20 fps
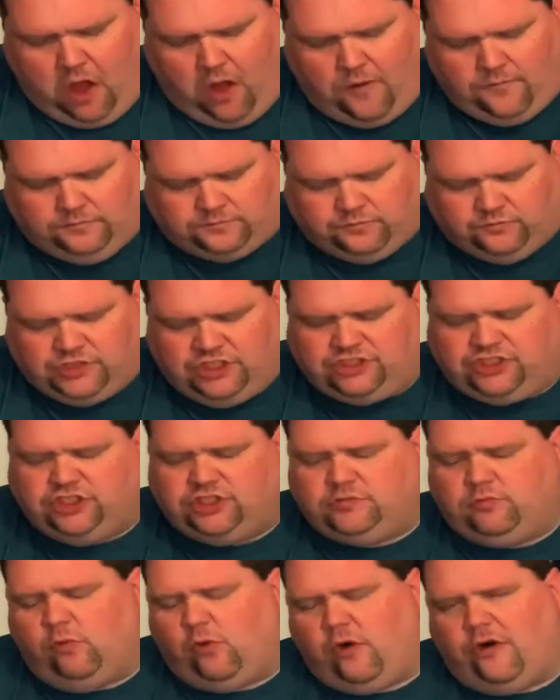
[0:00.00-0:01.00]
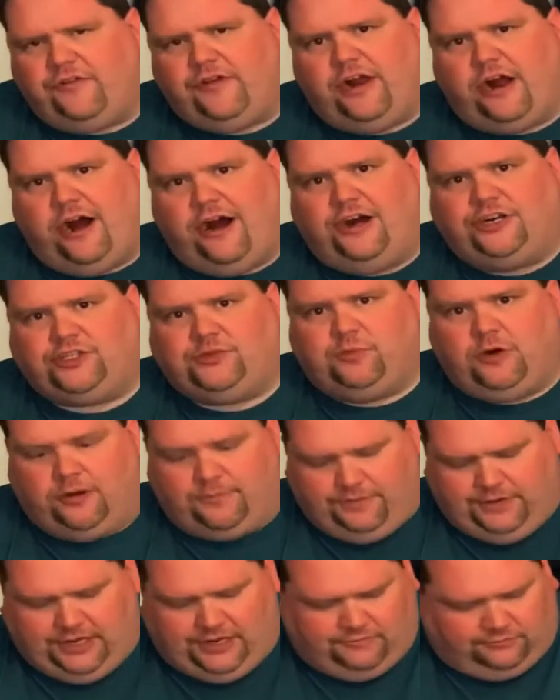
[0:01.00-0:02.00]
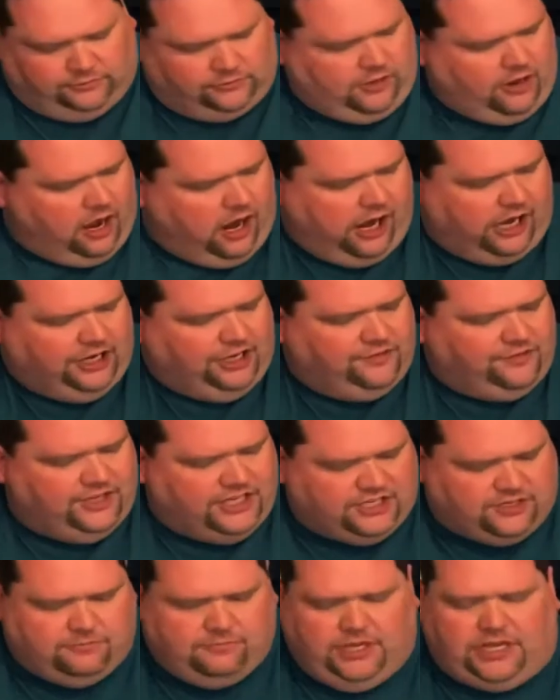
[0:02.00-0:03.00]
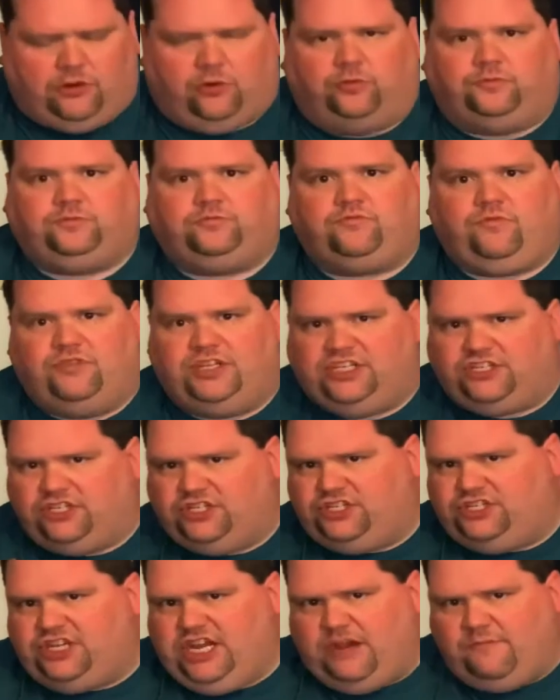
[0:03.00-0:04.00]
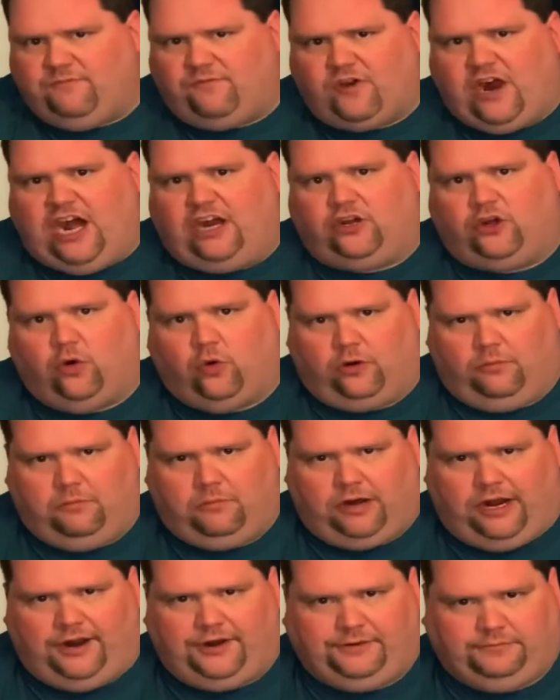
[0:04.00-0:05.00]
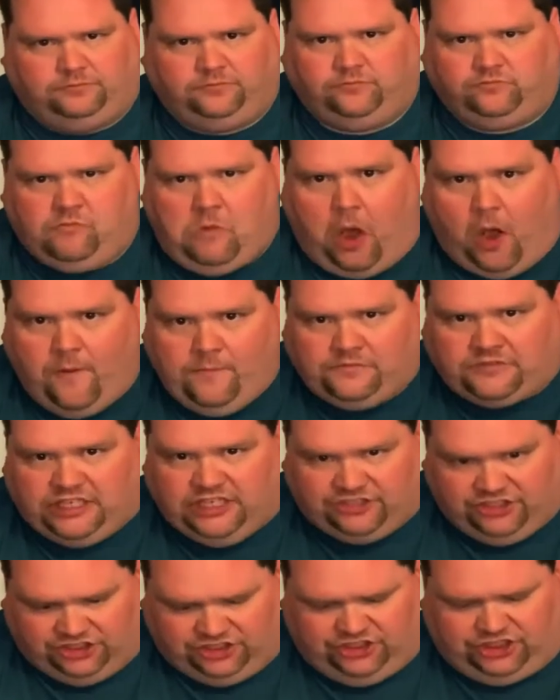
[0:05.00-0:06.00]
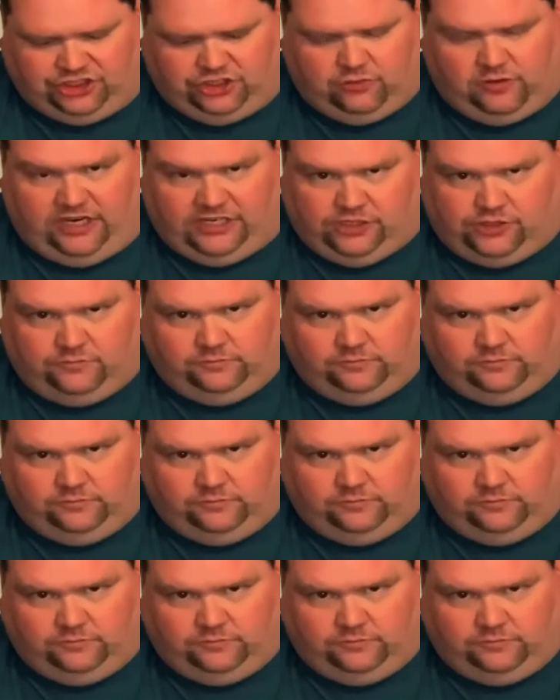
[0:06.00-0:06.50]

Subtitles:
This is more than a hush puppy in this meal. This is deep fried cornbread in this situation.